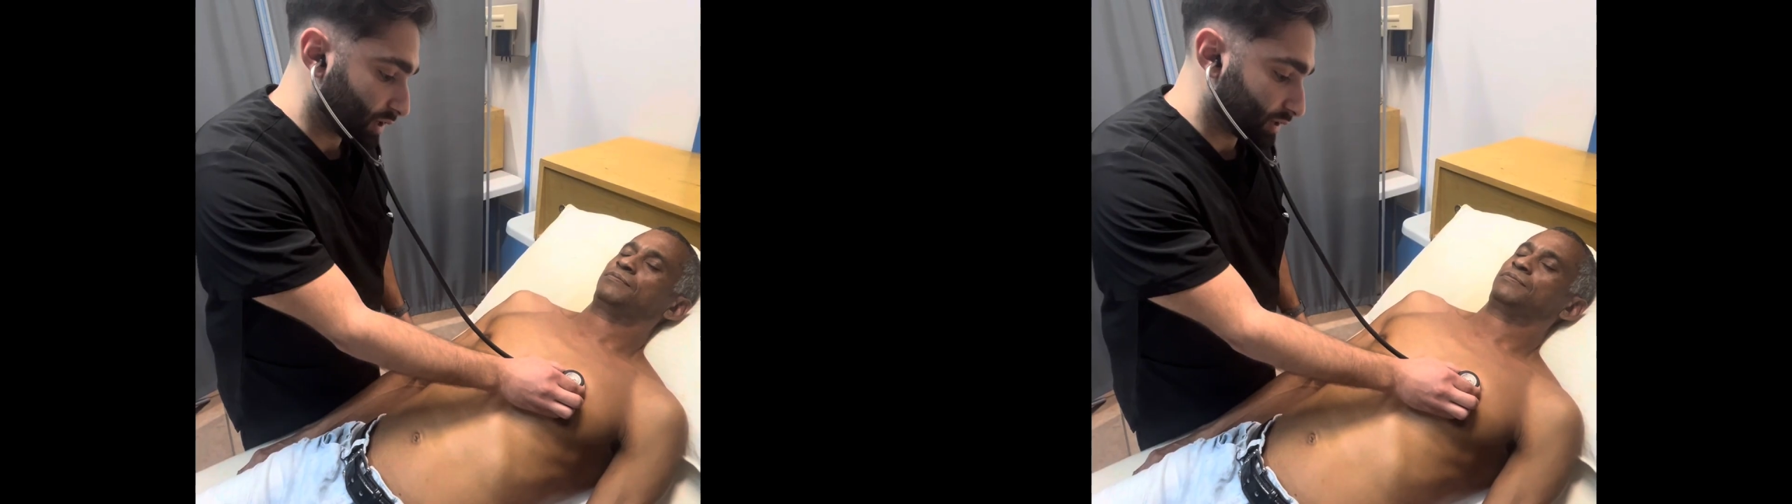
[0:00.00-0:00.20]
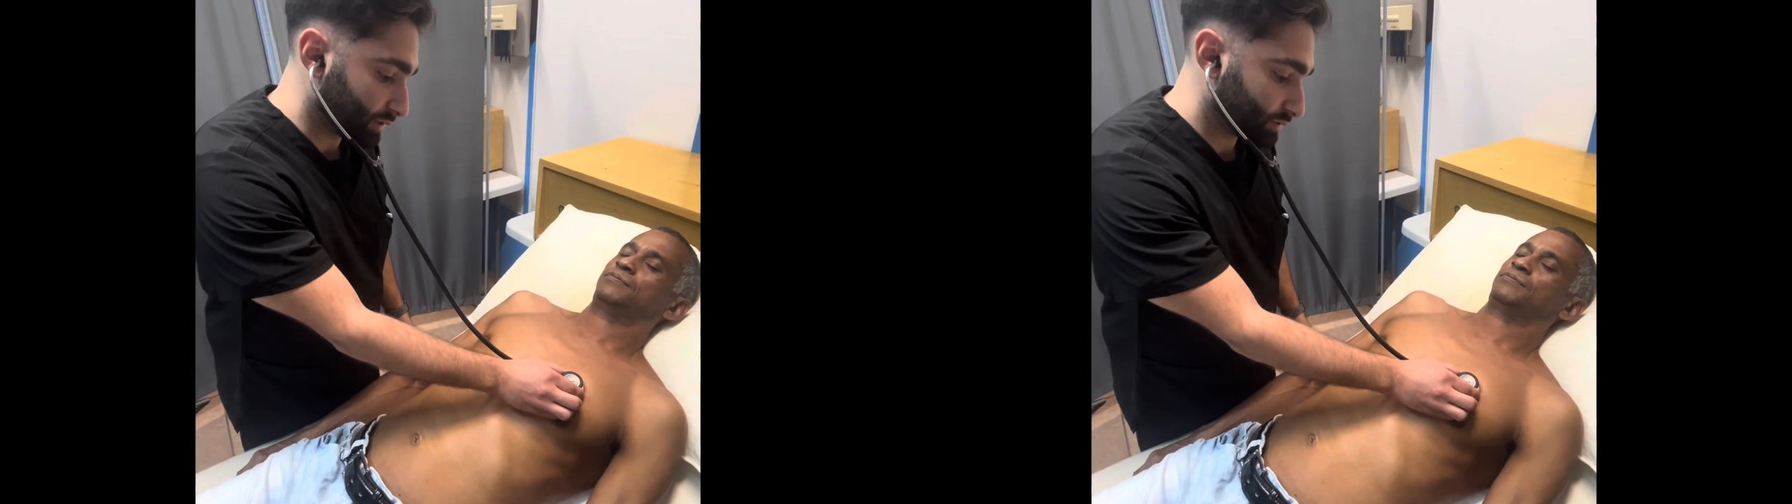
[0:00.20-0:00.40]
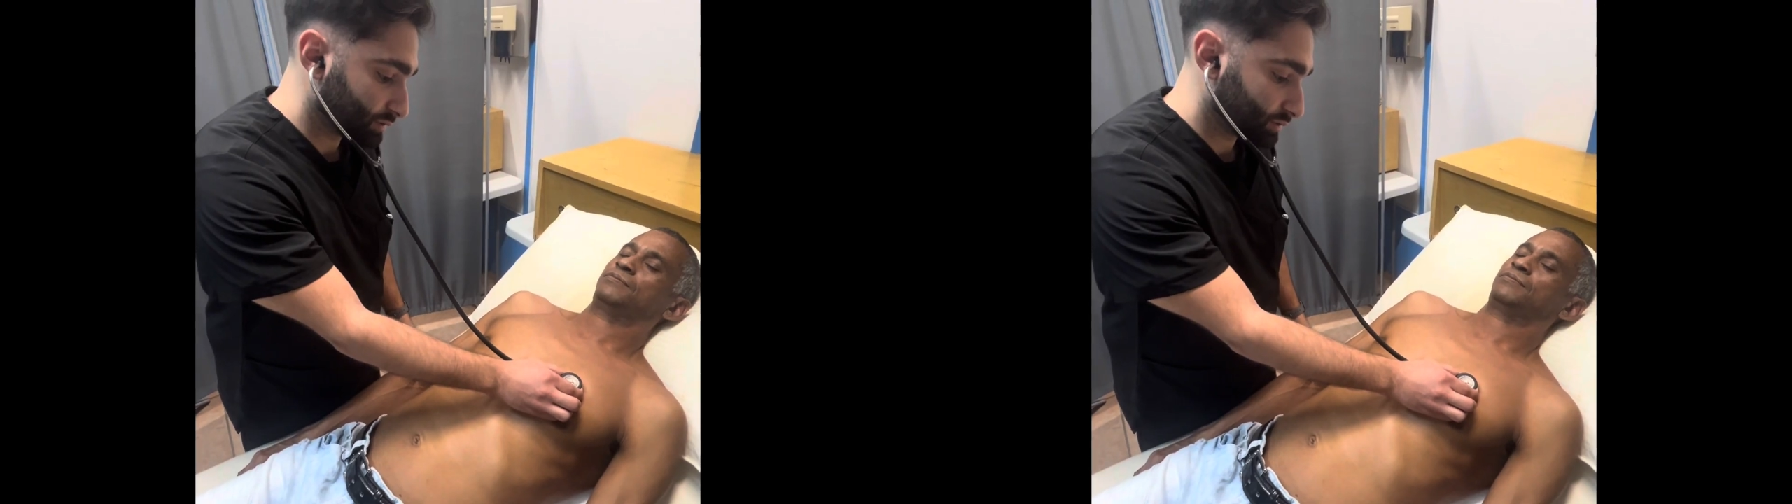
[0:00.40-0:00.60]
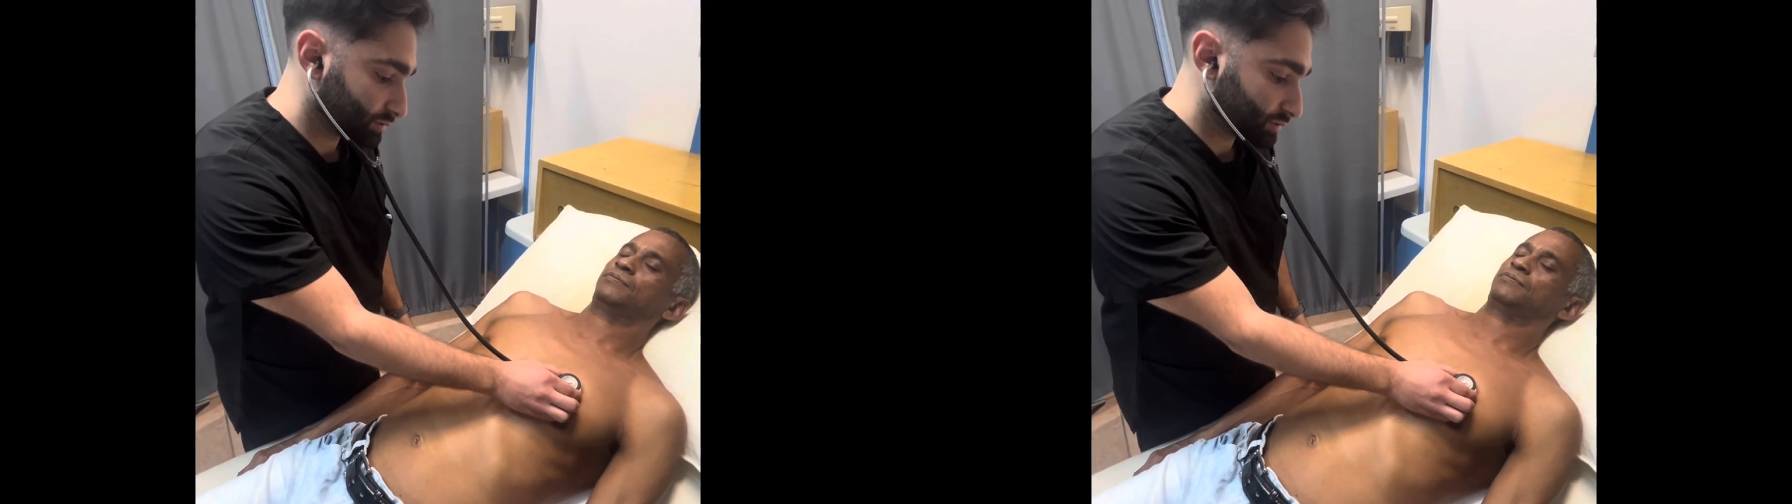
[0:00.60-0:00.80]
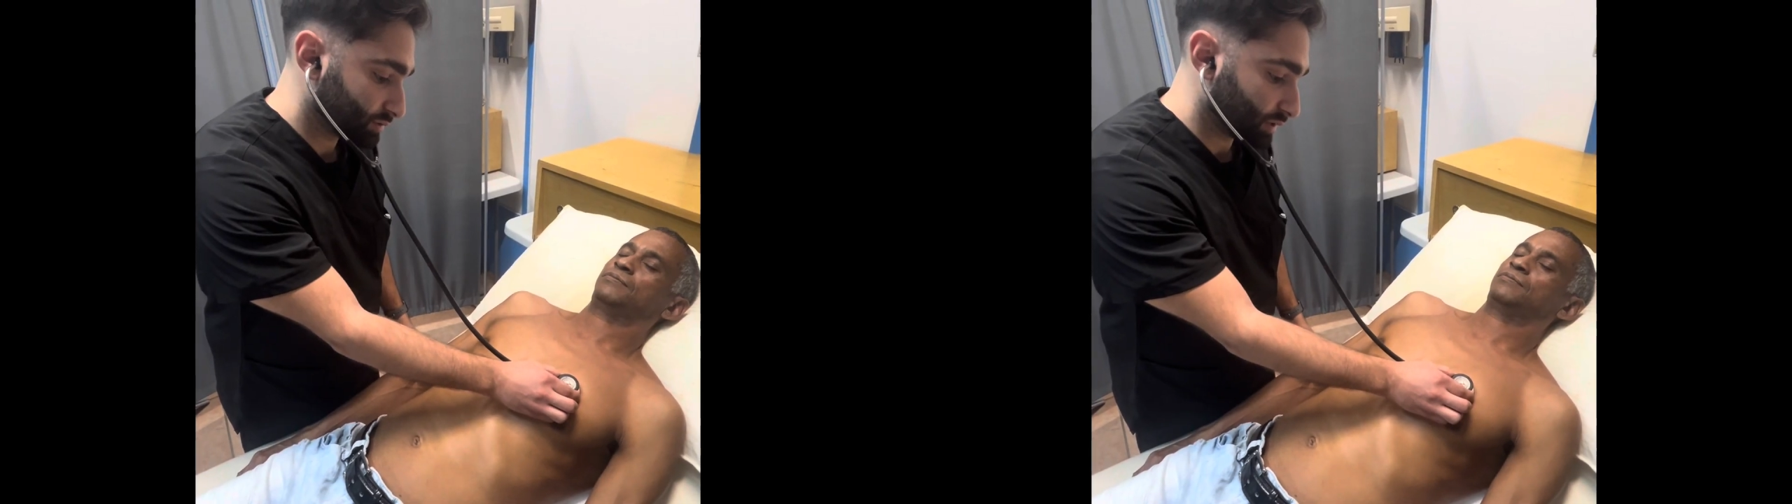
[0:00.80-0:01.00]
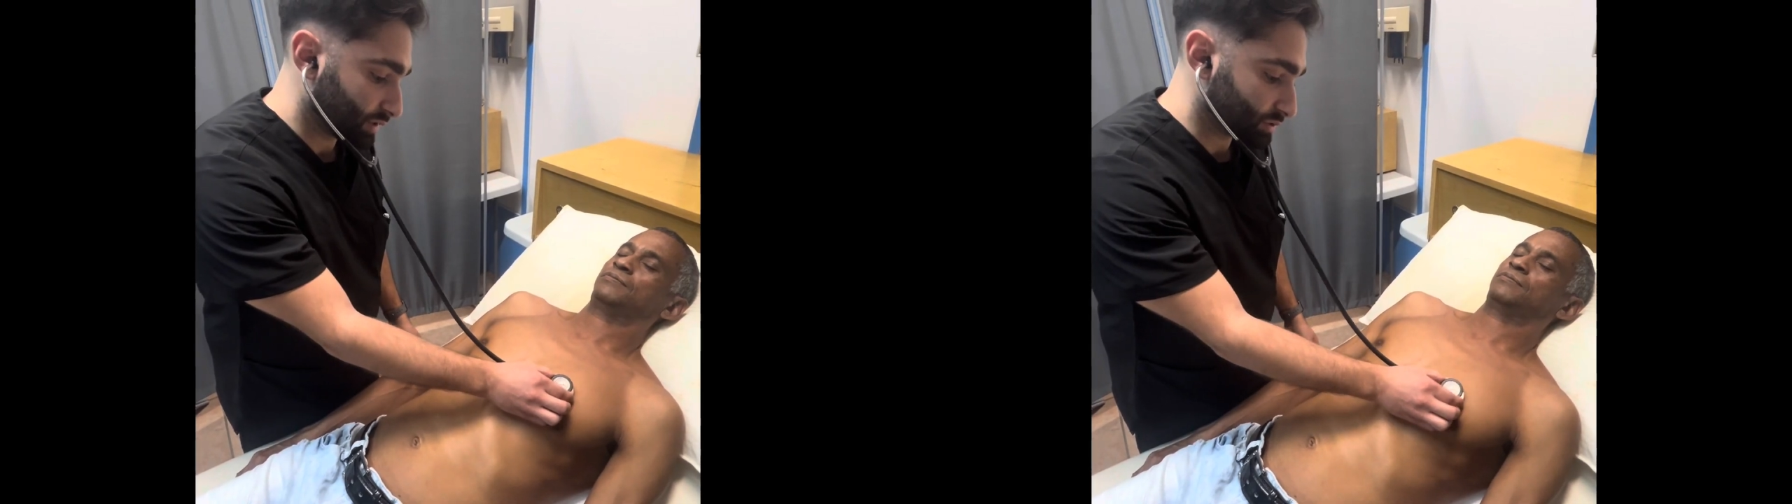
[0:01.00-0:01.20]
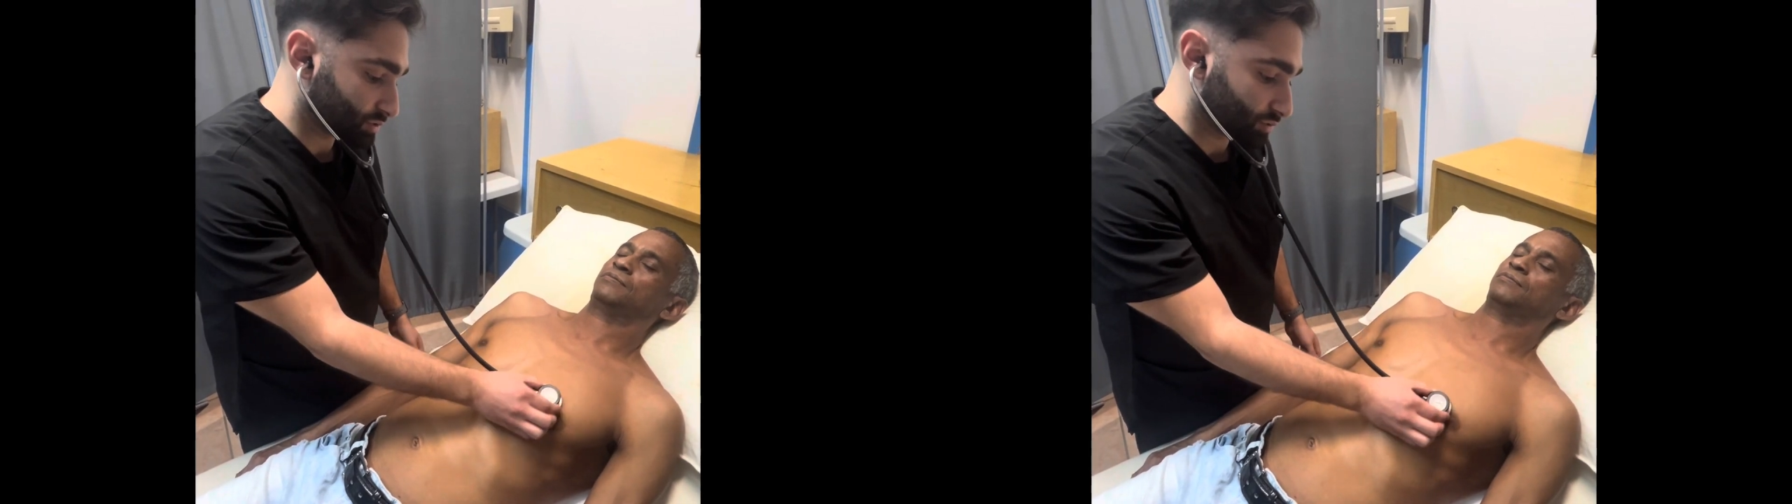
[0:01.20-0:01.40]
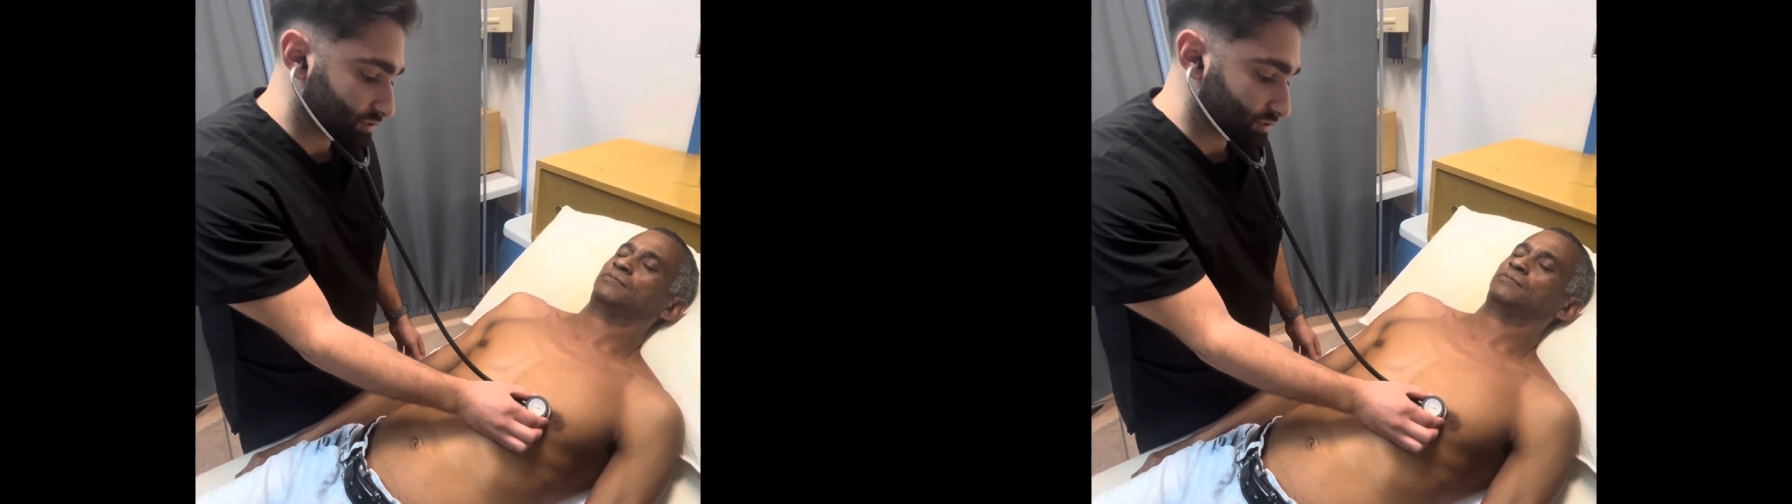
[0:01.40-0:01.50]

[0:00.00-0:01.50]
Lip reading: I will be asking the patient